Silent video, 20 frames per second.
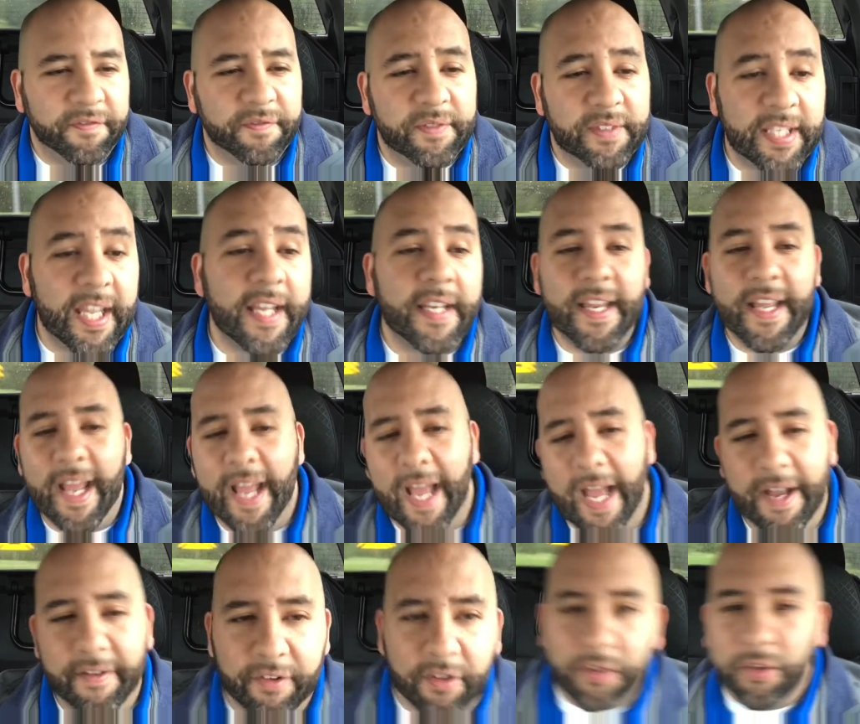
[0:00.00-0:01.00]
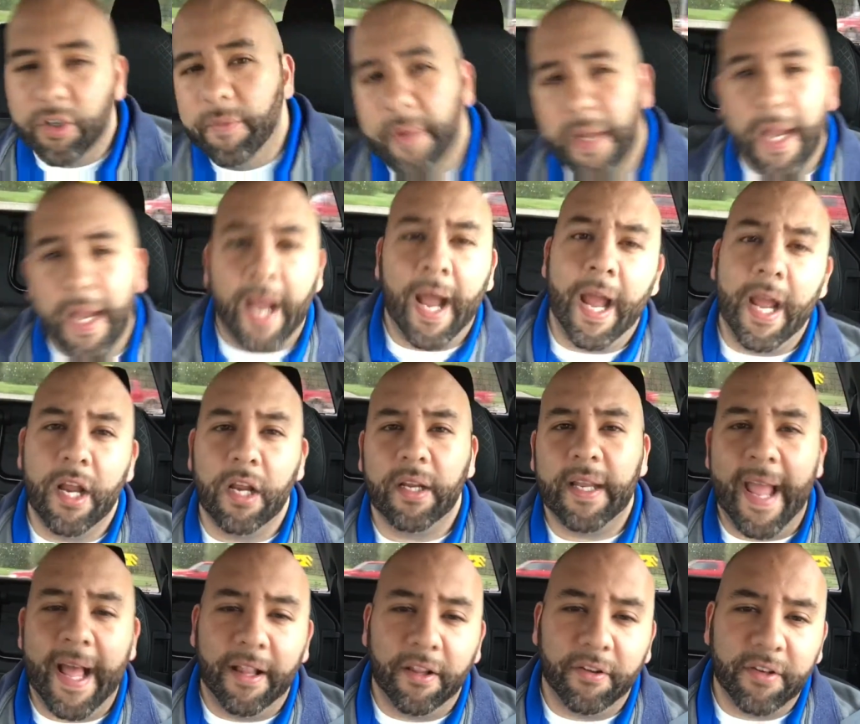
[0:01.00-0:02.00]
tend to have a little bit higher
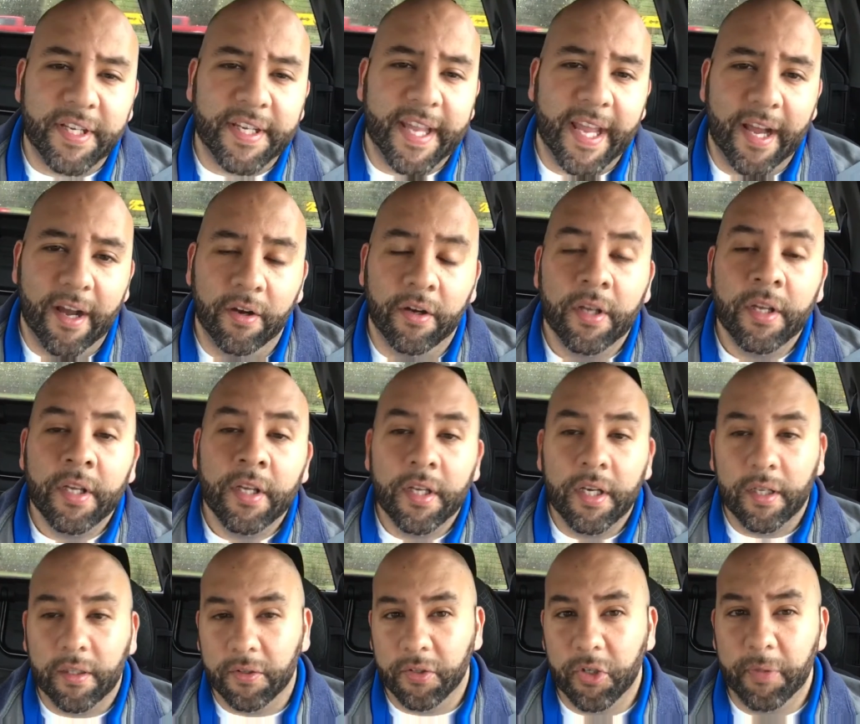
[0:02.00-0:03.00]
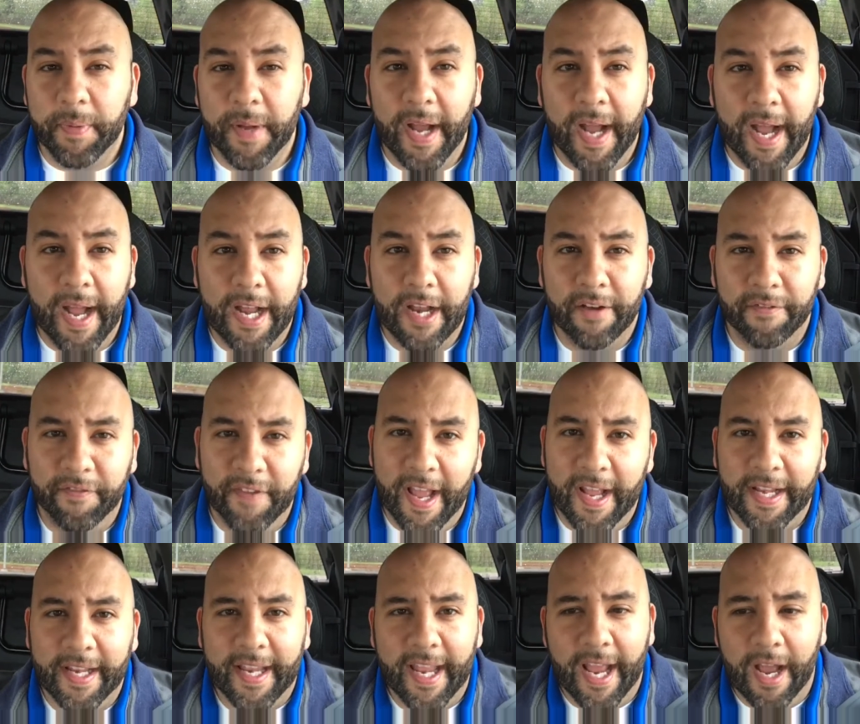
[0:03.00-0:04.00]
calorie count, a little bit higher
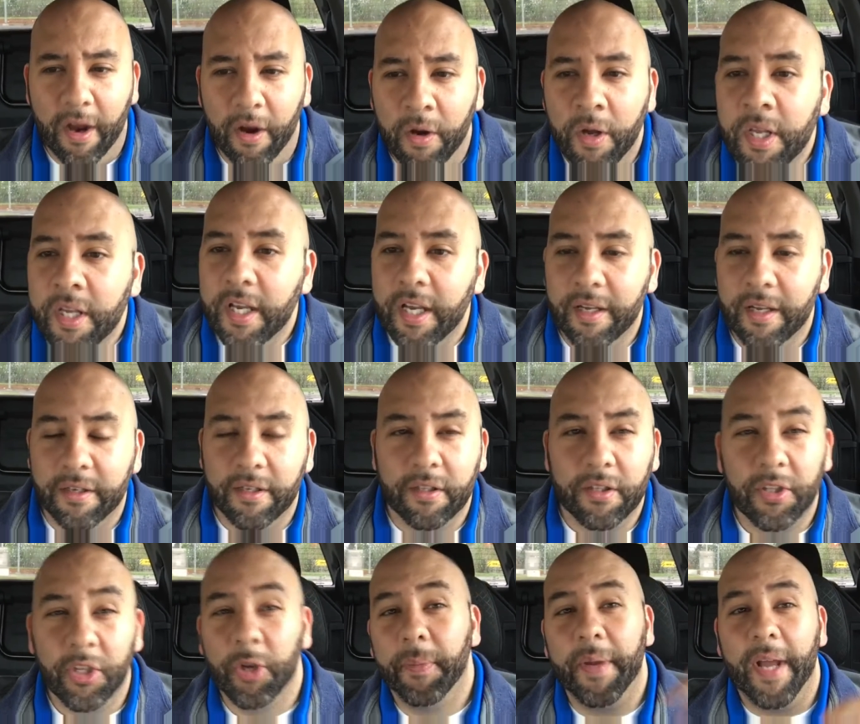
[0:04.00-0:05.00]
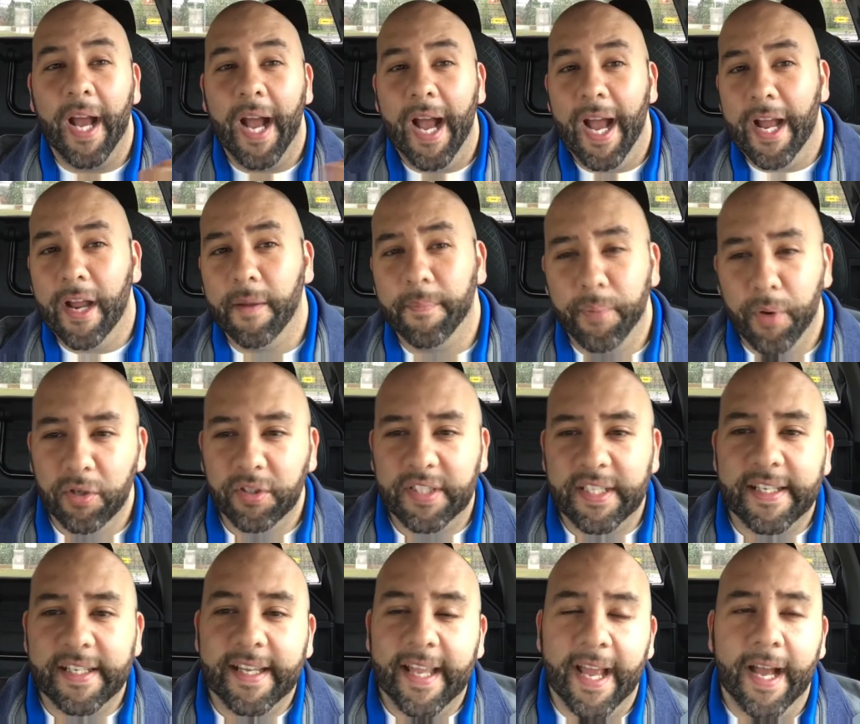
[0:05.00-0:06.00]
fat count, and a little bit higher
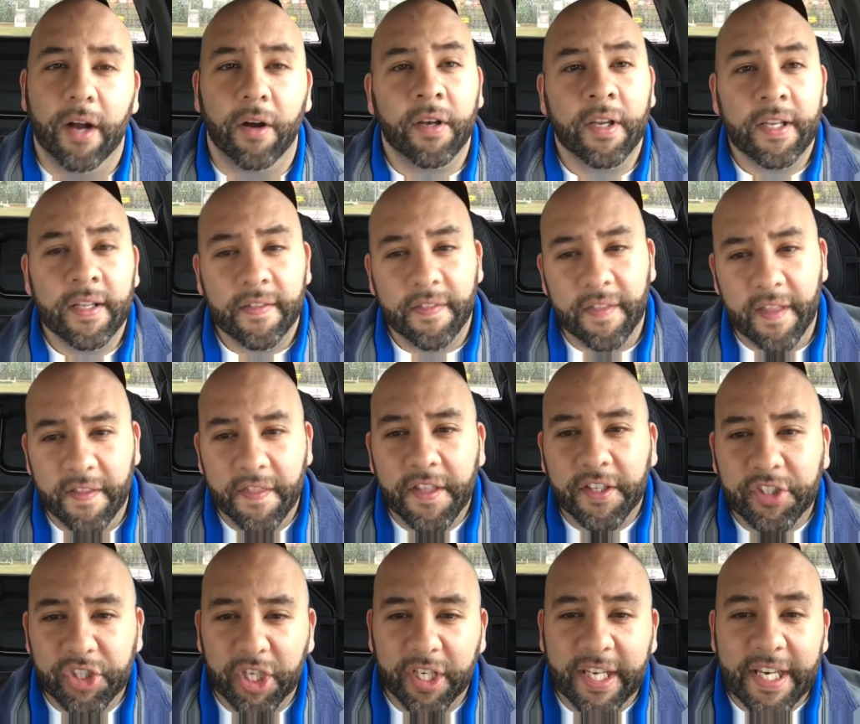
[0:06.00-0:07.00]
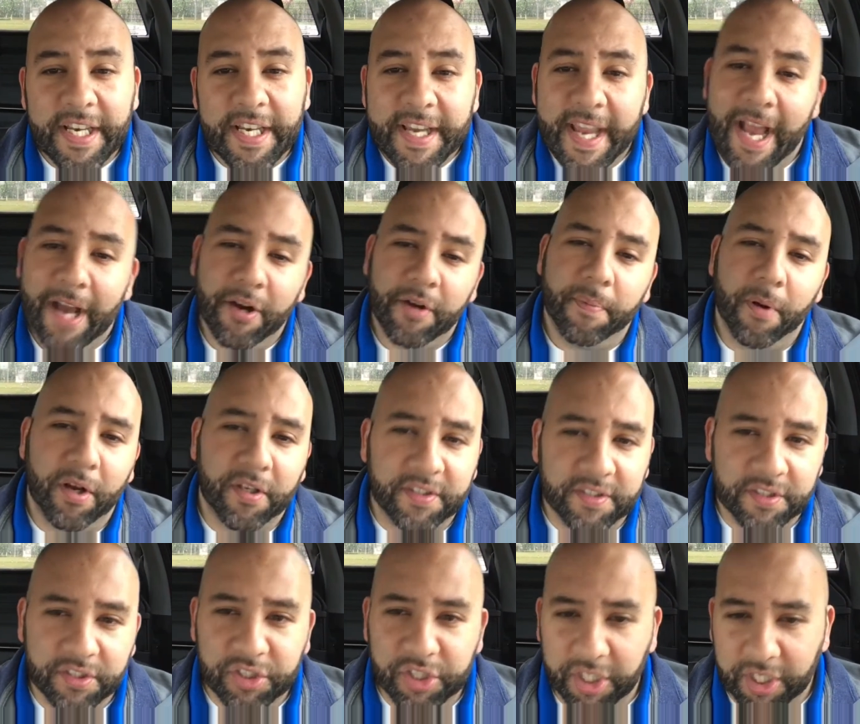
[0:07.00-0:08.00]
protein count than the chicken counterparts,
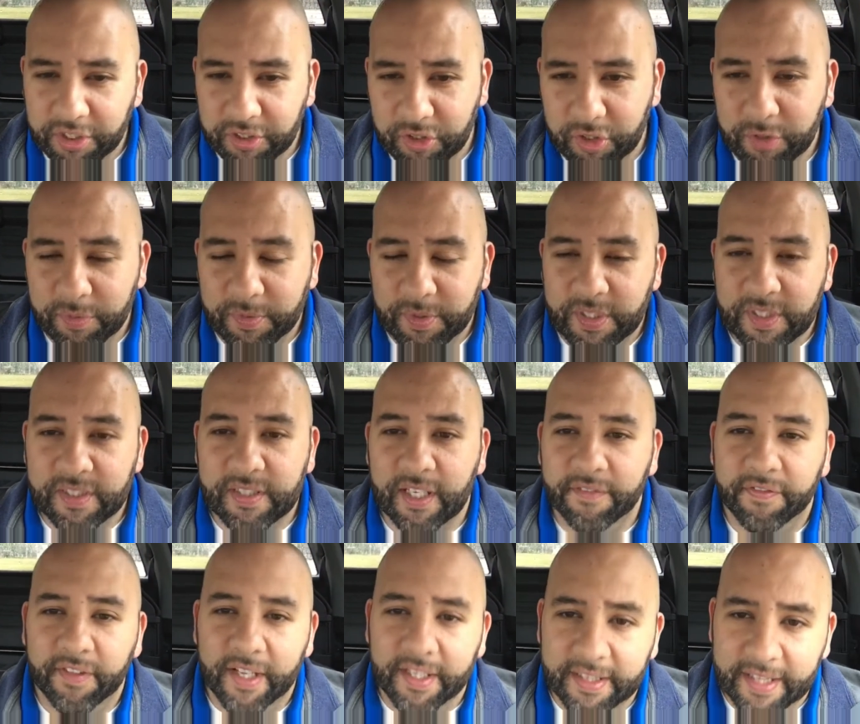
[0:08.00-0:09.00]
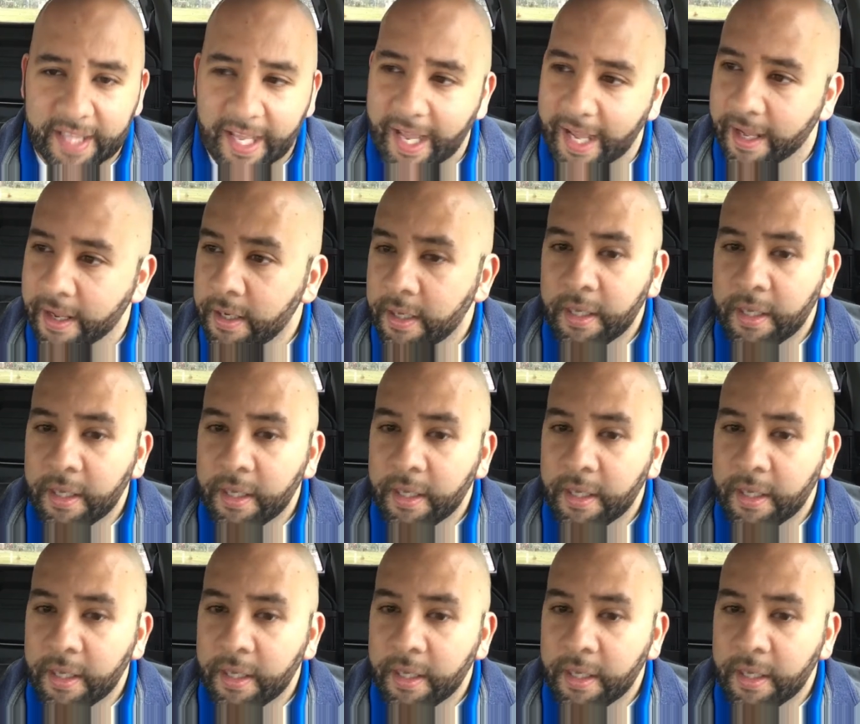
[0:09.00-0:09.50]
the chicken soups and stuff like that.